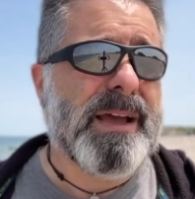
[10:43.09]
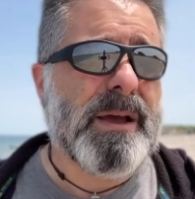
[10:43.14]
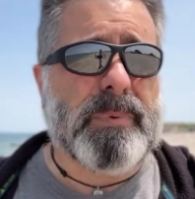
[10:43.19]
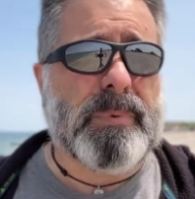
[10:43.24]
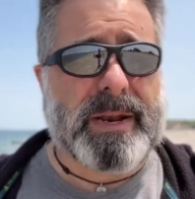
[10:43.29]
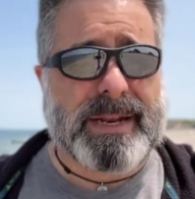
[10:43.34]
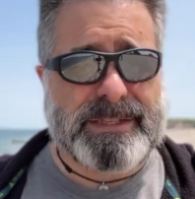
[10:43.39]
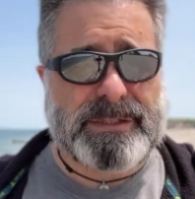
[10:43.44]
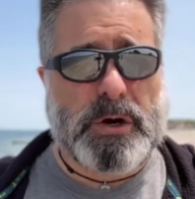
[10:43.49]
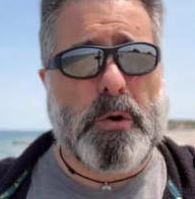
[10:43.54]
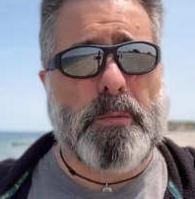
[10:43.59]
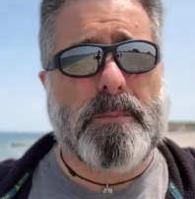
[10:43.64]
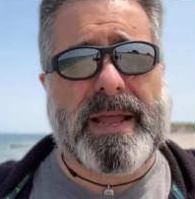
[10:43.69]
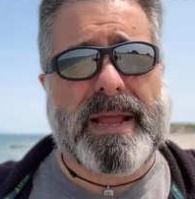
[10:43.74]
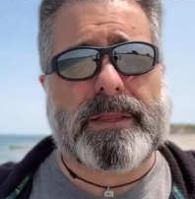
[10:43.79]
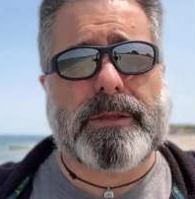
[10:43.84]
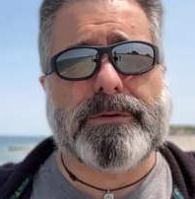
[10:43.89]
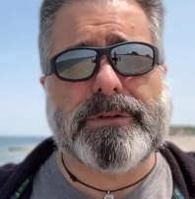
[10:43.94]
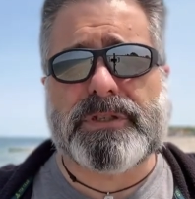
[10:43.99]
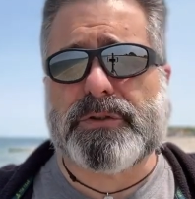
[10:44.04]
But I don't
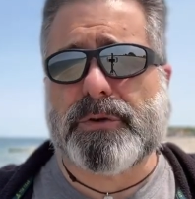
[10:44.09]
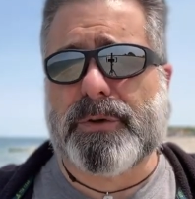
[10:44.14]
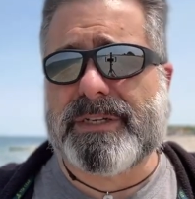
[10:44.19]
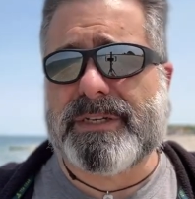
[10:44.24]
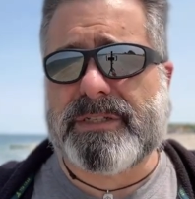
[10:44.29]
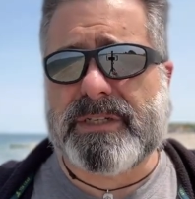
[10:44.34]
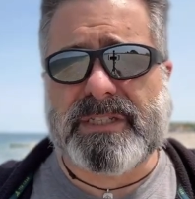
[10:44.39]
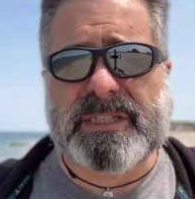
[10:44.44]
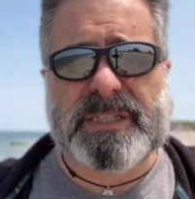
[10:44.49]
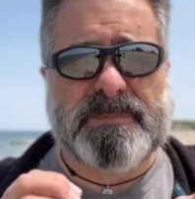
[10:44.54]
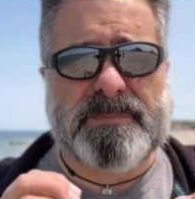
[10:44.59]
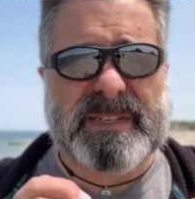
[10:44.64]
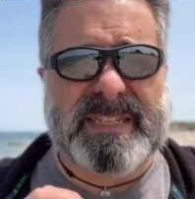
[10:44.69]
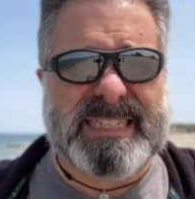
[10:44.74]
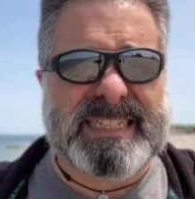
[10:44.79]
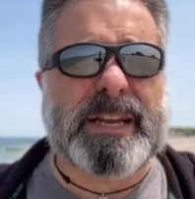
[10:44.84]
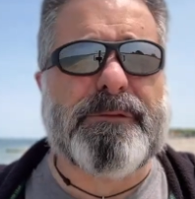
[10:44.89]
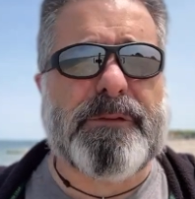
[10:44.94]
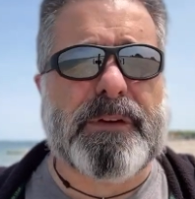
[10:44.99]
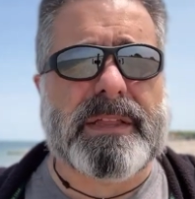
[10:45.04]
make those choices
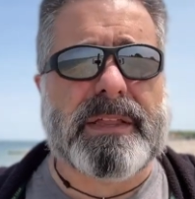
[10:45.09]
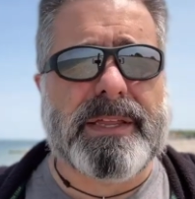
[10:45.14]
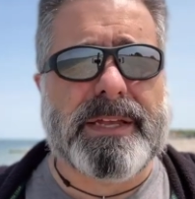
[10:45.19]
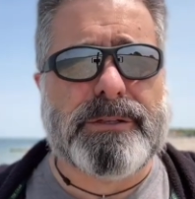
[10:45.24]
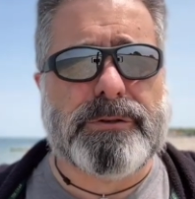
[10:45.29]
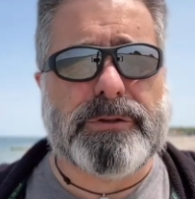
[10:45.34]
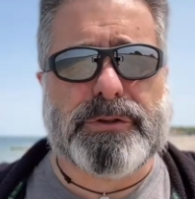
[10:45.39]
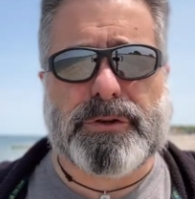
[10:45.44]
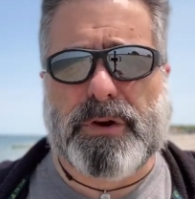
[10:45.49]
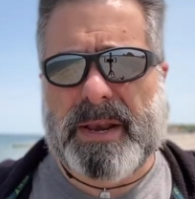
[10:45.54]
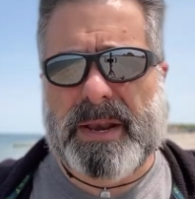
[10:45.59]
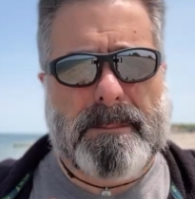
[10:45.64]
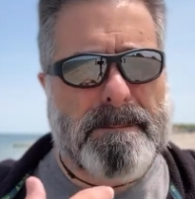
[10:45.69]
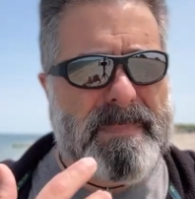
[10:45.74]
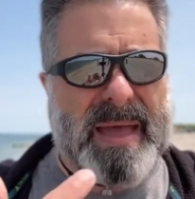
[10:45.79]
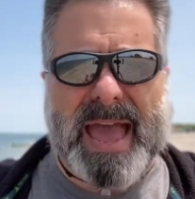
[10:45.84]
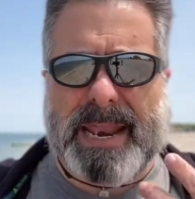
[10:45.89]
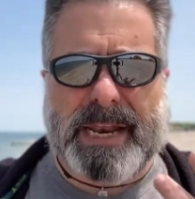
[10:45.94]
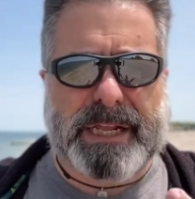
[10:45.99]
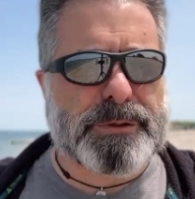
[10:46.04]
specifically to try to
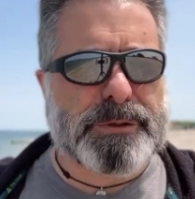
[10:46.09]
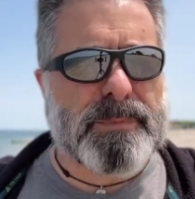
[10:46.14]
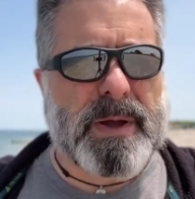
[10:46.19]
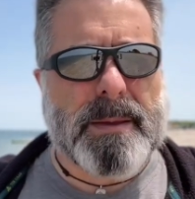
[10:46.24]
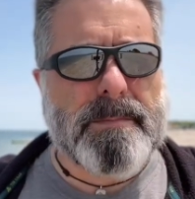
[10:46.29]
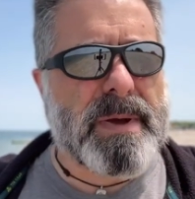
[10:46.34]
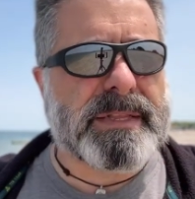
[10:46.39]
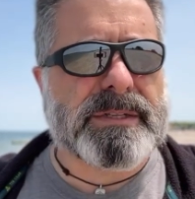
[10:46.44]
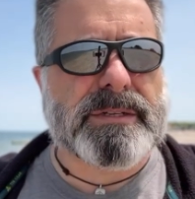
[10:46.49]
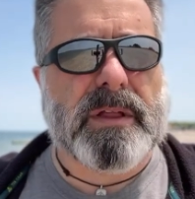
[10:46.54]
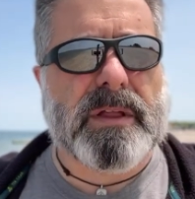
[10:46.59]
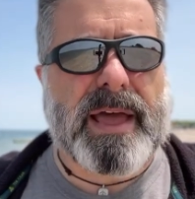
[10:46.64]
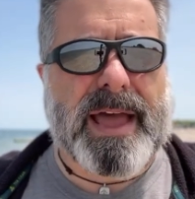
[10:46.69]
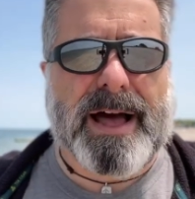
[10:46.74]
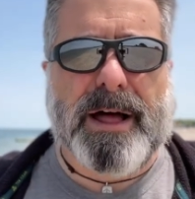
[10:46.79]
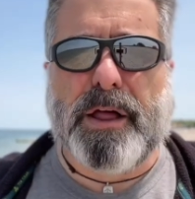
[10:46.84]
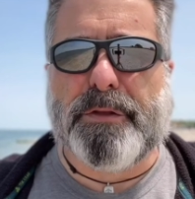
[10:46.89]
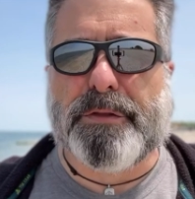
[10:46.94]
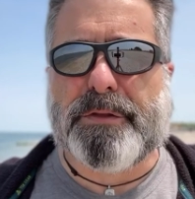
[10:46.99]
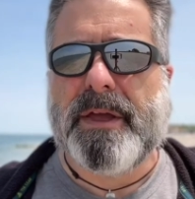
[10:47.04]
manage my mental
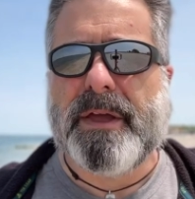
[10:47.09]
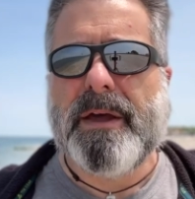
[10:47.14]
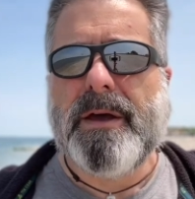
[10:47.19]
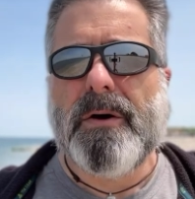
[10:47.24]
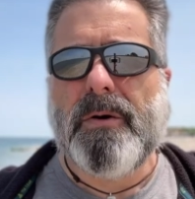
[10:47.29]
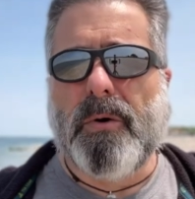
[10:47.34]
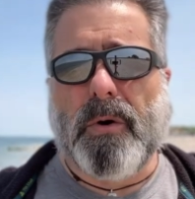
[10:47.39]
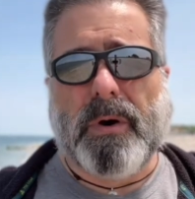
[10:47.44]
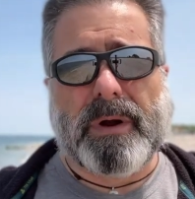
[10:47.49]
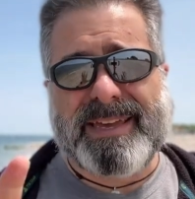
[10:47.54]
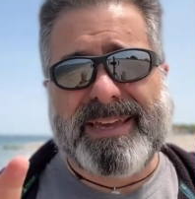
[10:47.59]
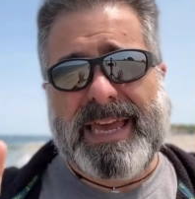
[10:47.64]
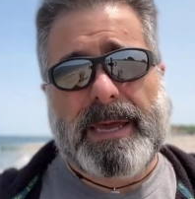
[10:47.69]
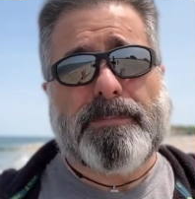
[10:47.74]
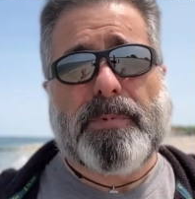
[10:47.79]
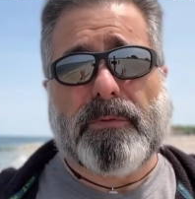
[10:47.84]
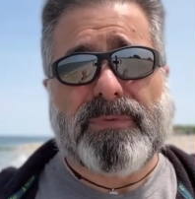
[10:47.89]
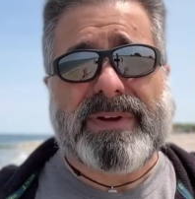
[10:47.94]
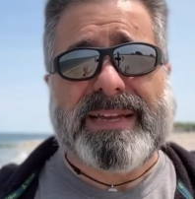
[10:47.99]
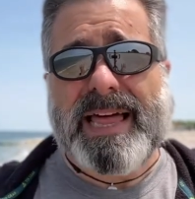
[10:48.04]
health or keep
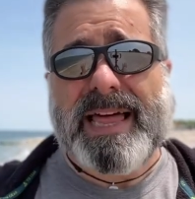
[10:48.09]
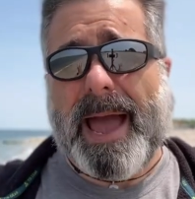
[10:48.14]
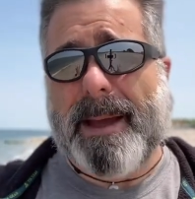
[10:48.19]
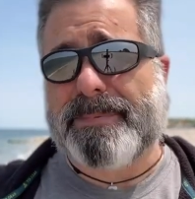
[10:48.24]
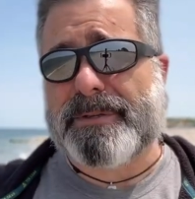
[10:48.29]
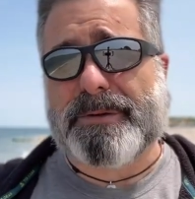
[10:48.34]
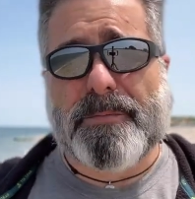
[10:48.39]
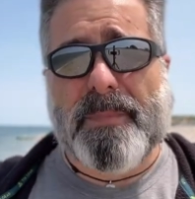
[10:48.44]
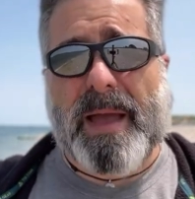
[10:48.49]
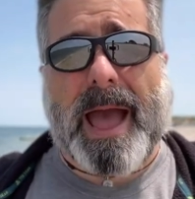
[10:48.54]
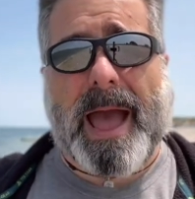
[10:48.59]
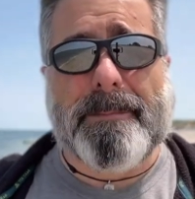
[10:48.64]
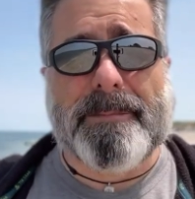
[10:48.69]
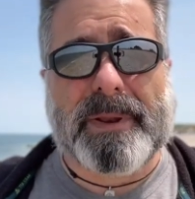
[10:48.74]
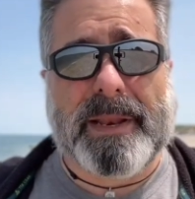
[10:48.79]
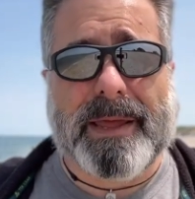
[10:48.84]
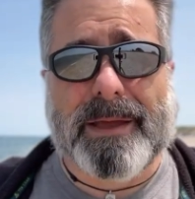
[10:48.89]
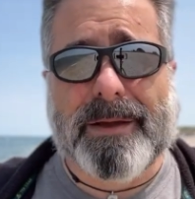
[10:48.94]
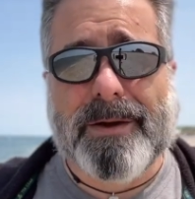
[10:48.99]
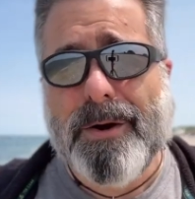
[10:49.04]
a relapse from
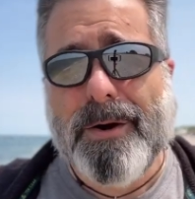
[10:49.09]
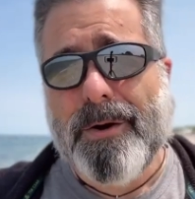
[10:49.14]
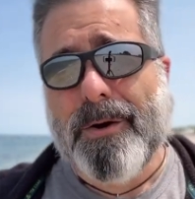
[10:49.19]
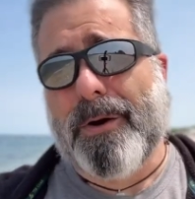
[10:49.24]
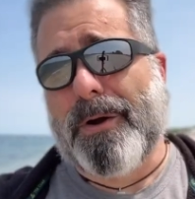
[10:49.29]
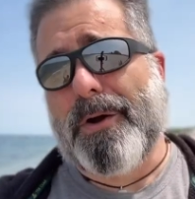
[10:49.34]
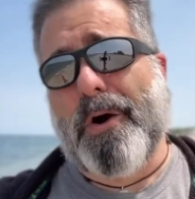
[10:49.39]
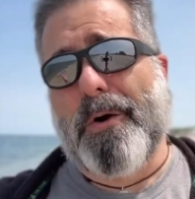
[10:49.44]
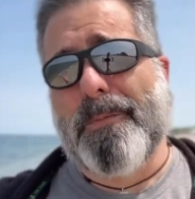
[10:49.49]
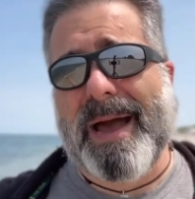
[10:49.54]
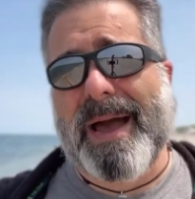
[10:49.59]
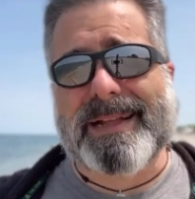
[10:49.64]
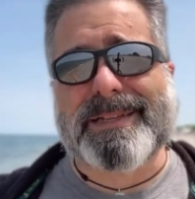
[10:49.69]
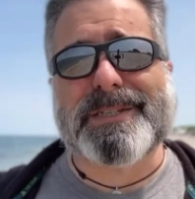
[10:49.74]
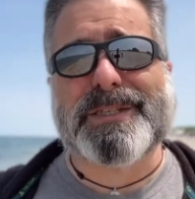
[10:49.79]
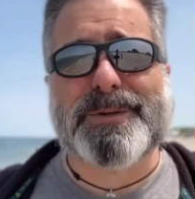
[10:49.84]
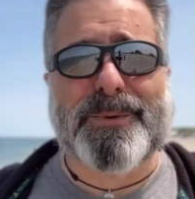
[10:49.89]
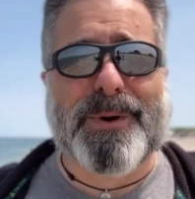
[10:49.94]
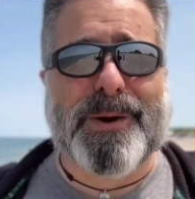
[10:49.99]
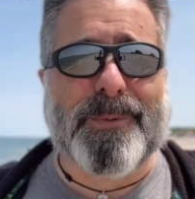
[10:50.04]
happening or going back to
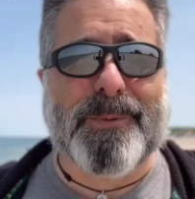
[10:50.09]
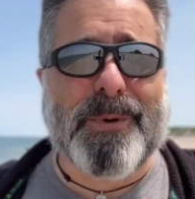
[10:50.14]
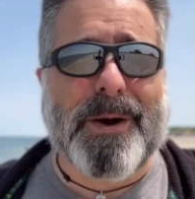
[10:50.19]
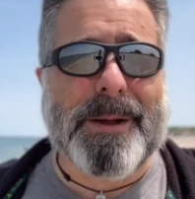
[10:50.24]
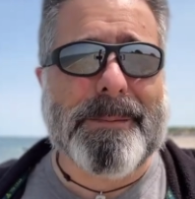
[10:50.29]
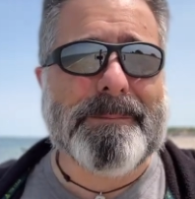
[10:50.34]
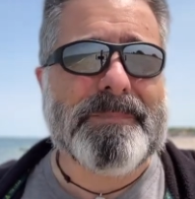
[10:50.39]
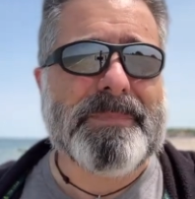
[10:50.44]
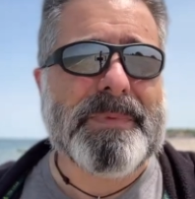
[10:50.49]
square one.